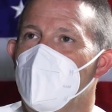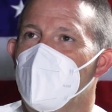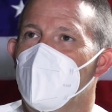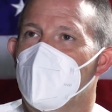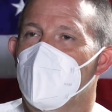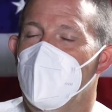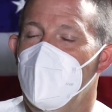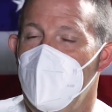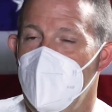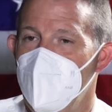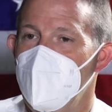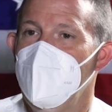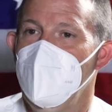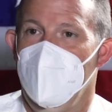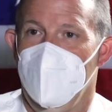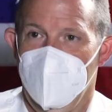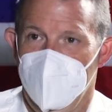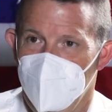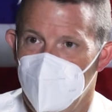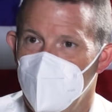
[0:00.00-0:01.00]

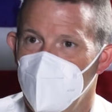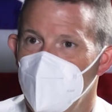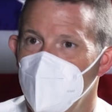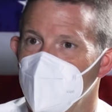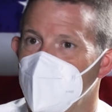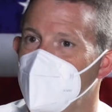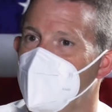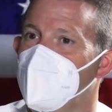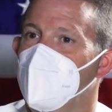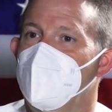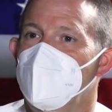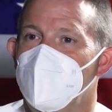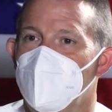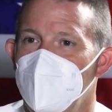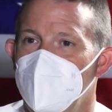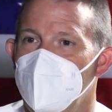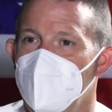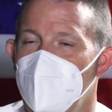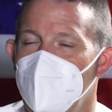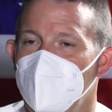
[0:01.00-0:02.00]
accommodating to
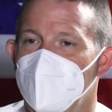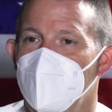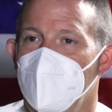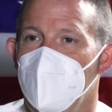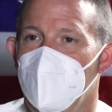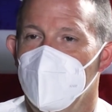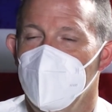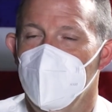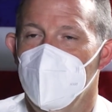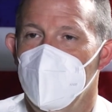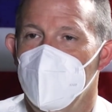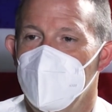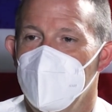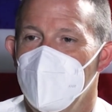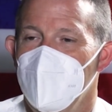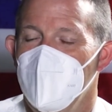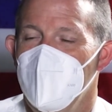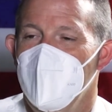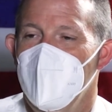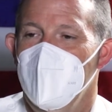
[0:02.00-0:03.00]
adjustments as they
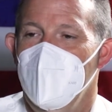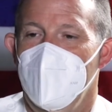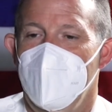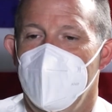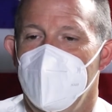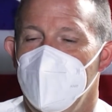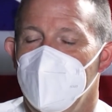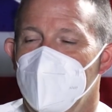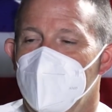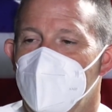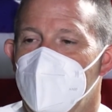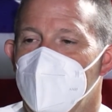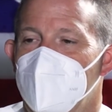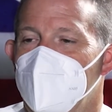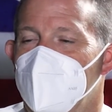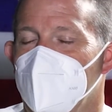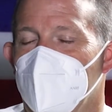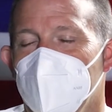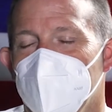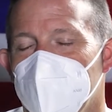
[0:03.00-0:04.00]
come. And the
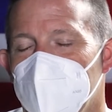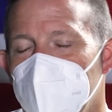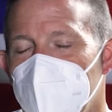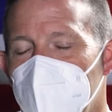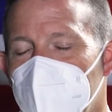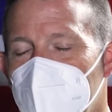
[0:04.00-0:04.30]
discussion